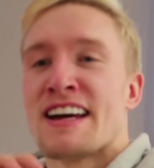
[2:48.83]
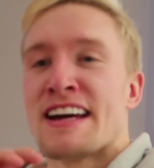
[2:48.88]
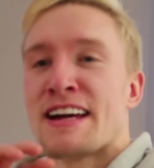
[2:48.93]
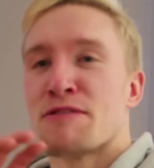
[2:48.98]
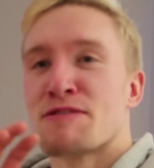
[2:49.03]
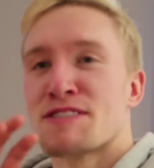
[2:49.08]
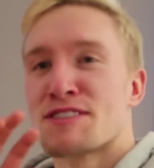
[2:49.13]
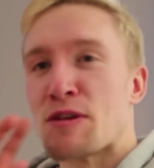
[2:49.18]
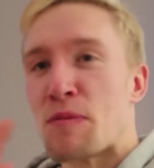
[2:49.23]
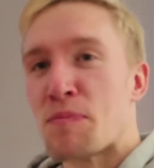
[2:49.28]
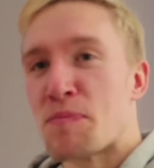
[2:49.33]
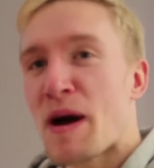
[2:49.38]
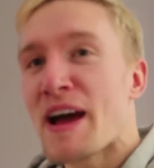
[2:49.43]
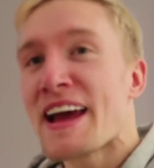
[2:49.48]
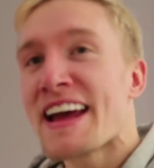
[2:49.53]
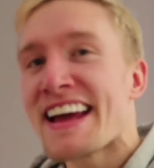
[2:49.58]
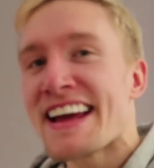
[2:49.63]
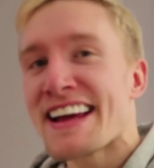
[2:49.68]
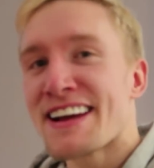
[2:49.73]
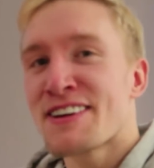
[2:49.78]
He was
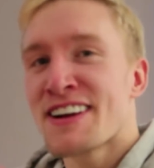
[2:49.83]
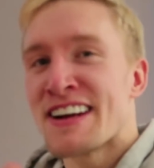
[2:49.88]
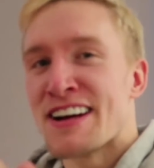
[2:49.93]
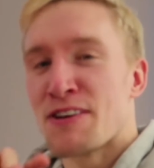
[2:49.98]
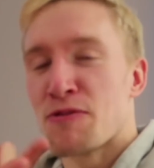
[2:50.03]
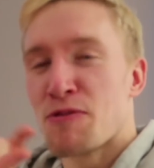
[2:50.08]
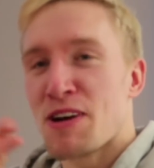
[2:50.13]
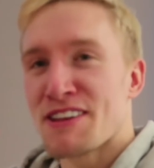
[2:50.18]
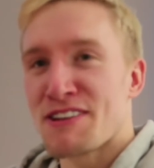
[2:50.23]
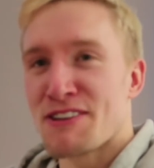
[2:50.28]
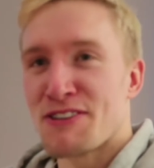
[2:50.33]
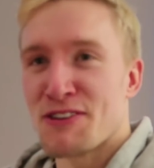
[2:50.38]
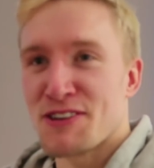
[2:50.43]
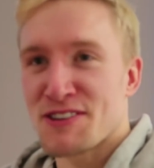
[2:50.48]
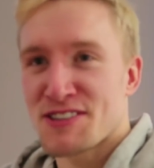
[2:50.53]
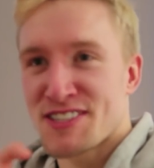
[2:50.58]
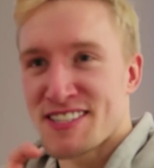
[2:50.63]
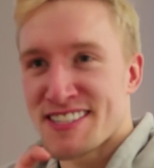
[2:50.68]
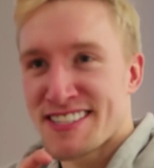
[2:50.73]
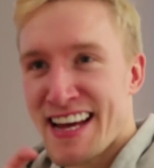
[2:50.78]
debating whether or
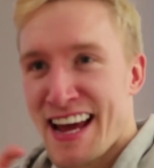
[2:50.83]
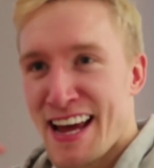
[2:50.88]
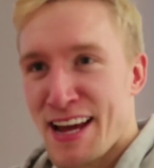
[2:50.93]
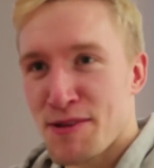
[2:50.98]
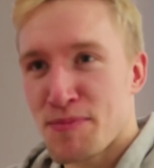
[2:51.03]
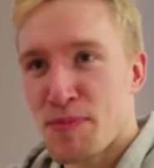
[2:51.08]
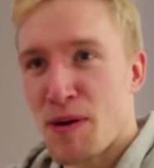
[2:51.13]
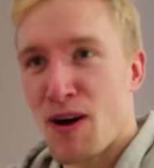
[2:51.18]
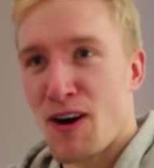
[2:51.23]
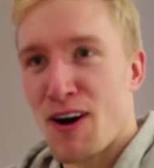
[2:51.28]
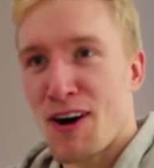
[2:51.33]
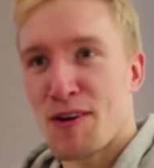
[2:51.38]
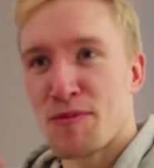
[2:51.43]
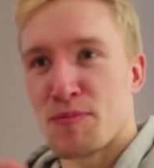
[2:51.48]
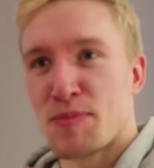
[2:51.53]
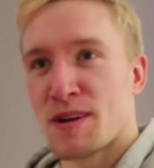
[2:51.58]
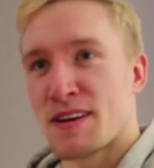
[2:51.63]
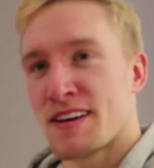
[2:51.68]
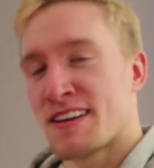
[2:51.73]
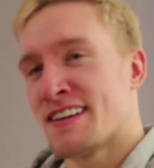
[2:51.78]
not to take
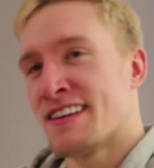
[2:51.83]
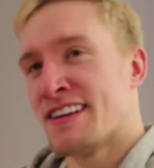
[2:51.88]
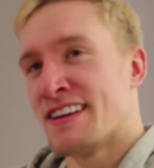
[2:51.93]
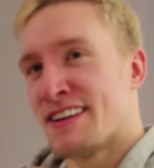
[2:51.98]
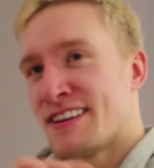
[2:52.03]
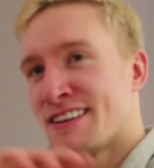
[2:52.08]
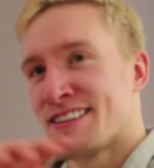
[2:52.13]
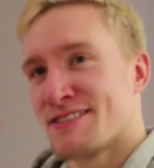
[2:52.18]
part, but